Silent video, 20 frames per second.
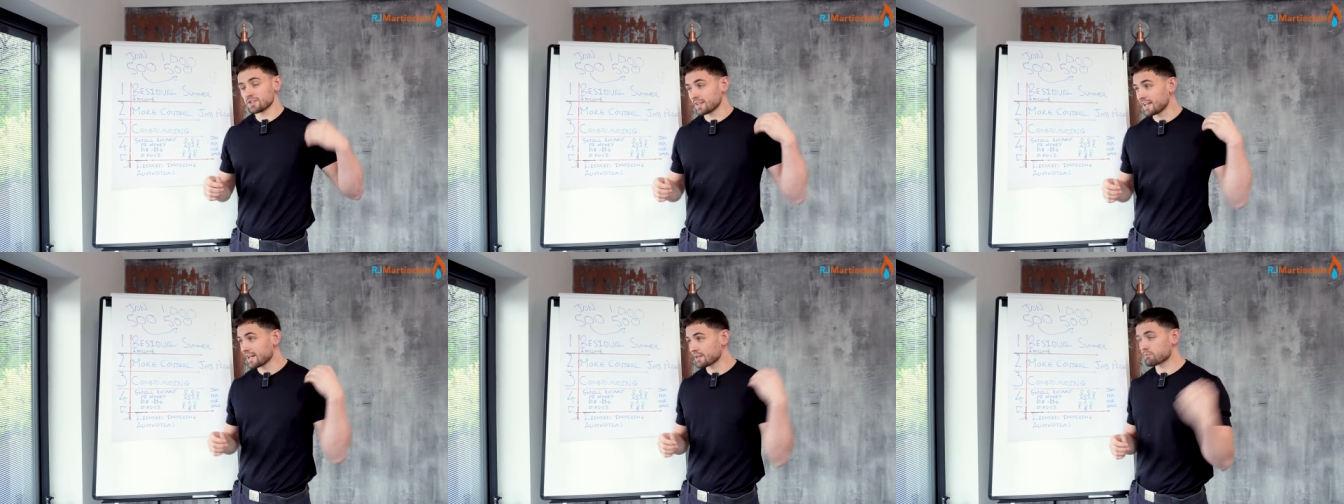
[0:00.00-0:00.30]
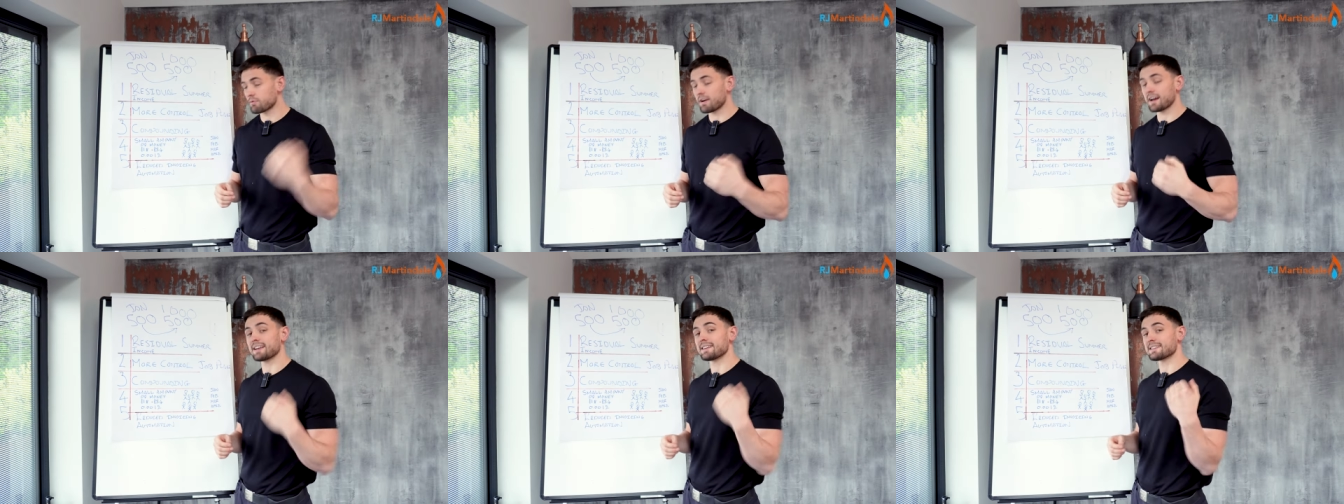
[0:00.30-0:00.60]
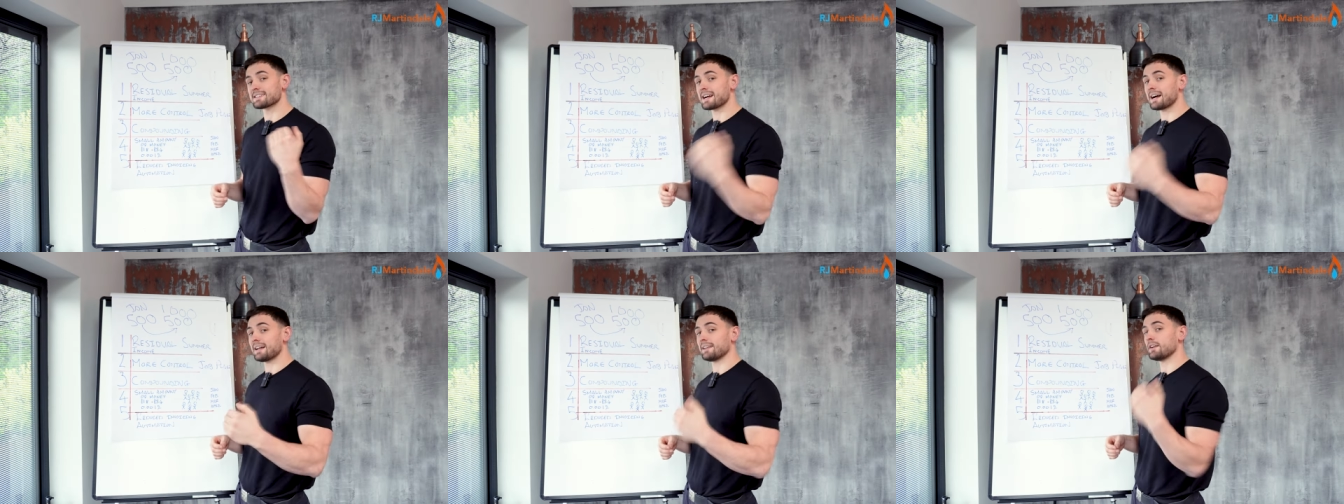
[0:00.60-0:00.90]
So that's
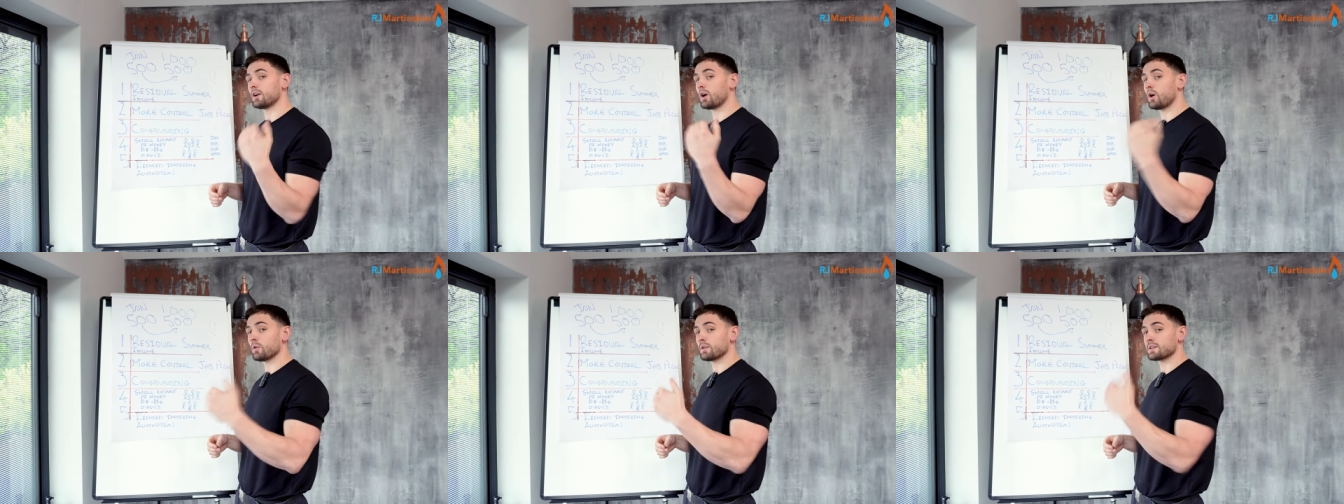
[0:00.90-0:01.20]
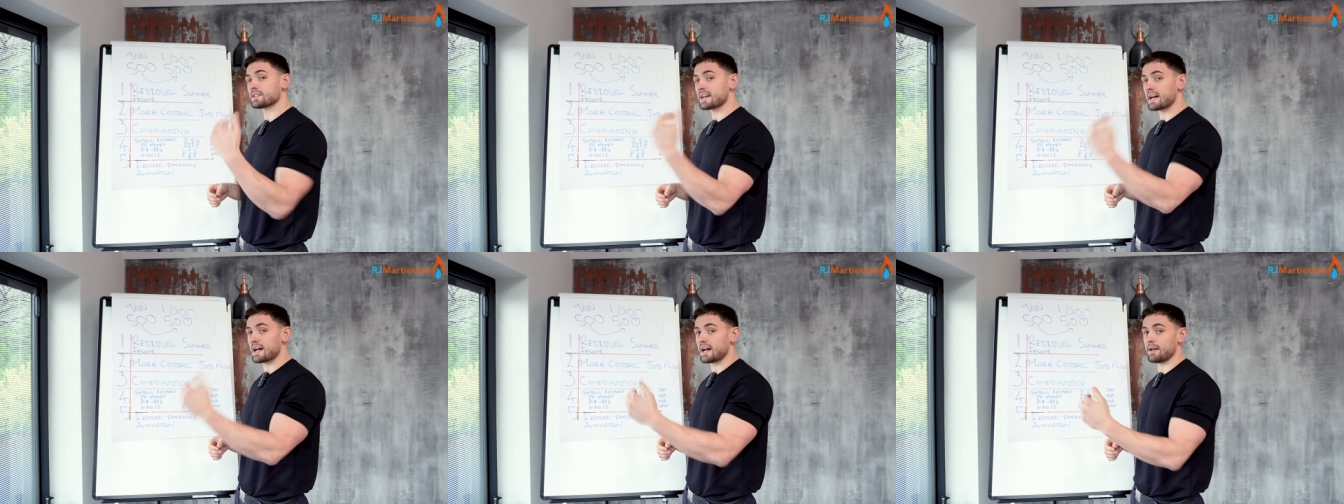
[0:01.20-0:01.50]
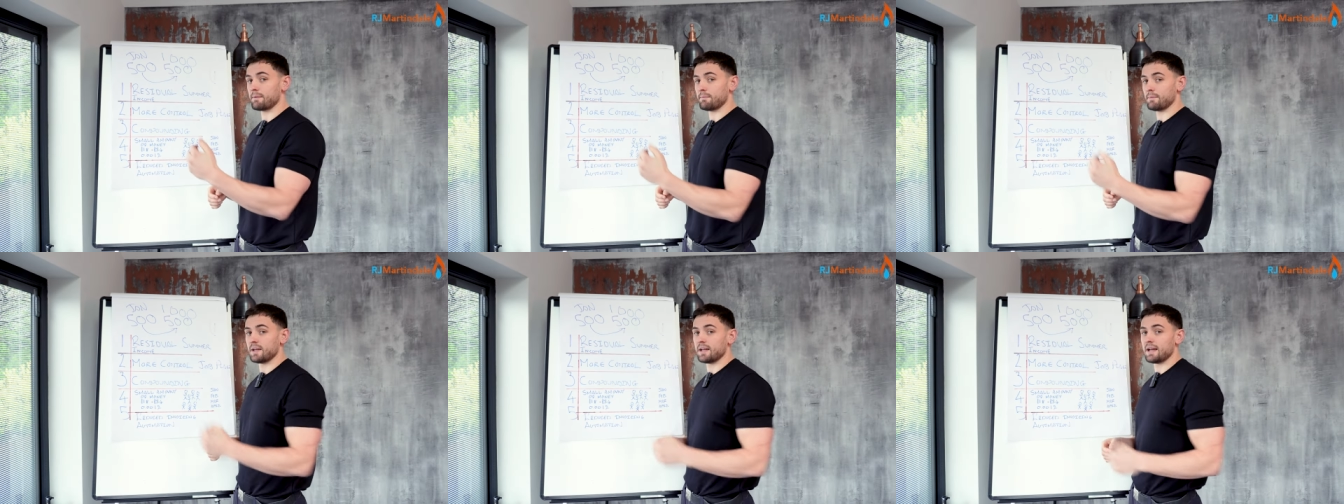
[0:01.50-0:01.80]
reconciling all the
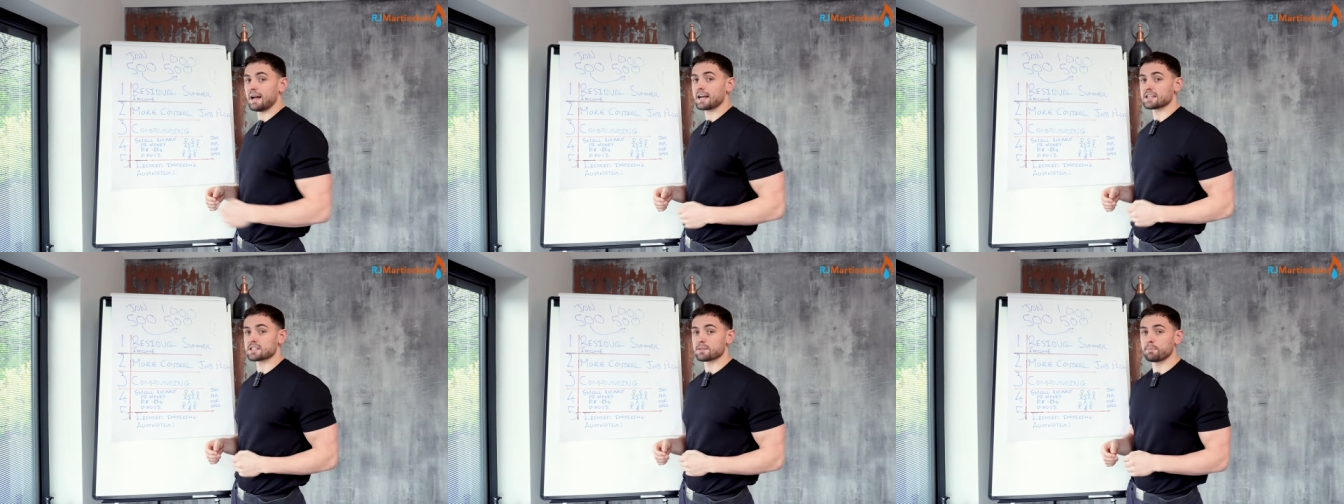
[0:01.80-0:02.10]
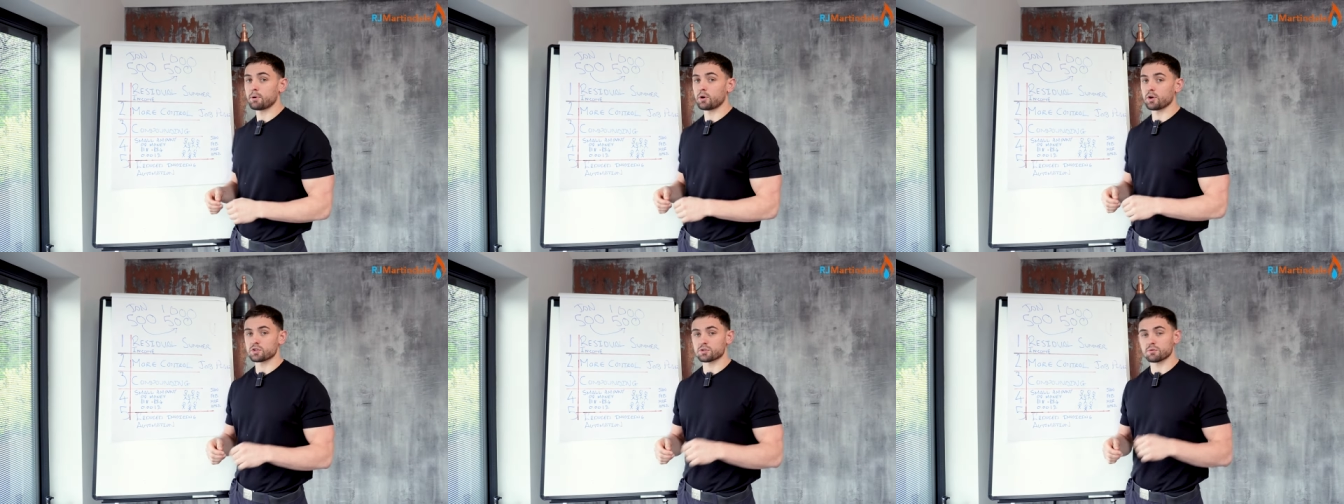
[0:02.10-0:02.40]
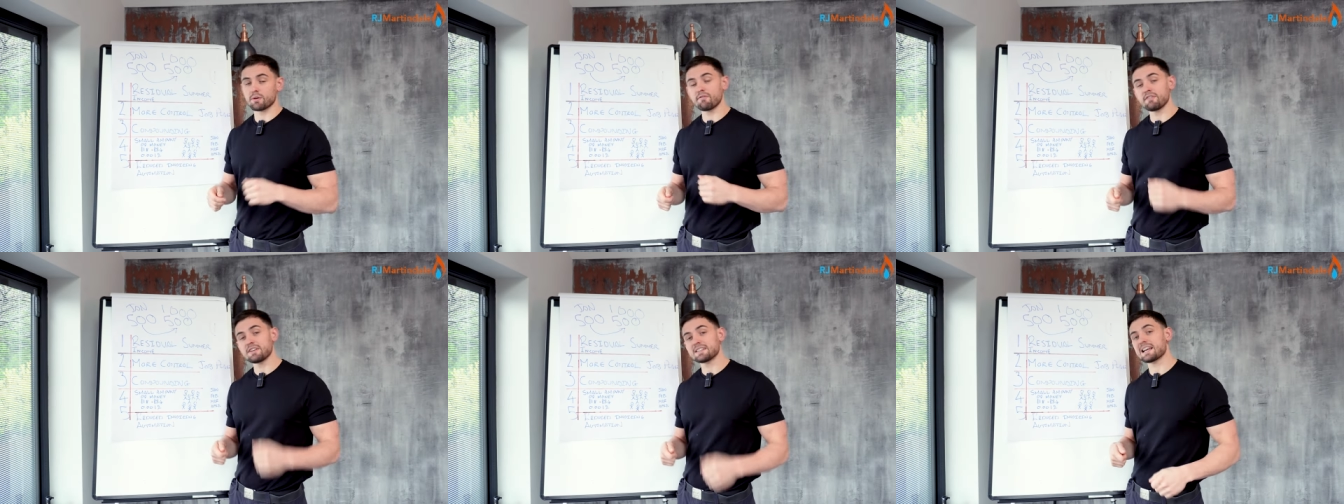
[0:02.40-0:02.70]
time, as opposed
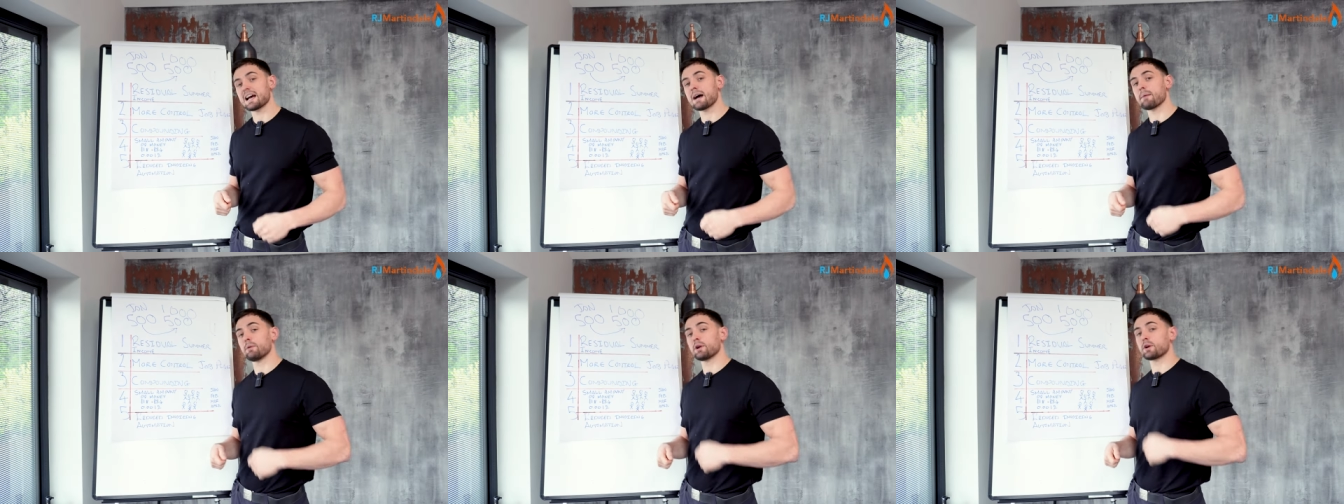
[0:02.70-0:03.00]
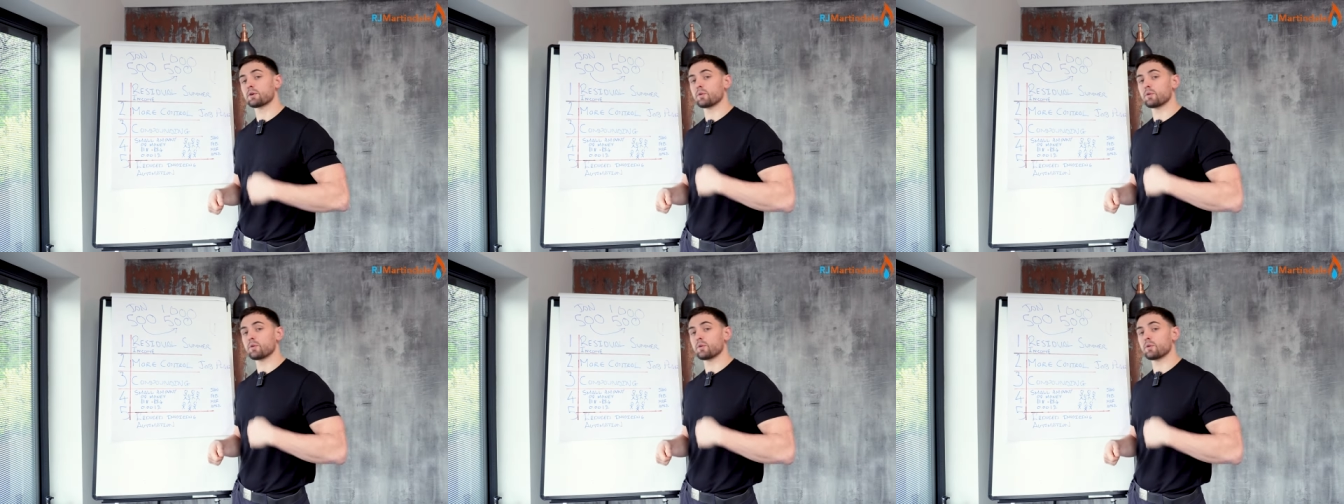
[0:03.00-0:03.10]
to every time we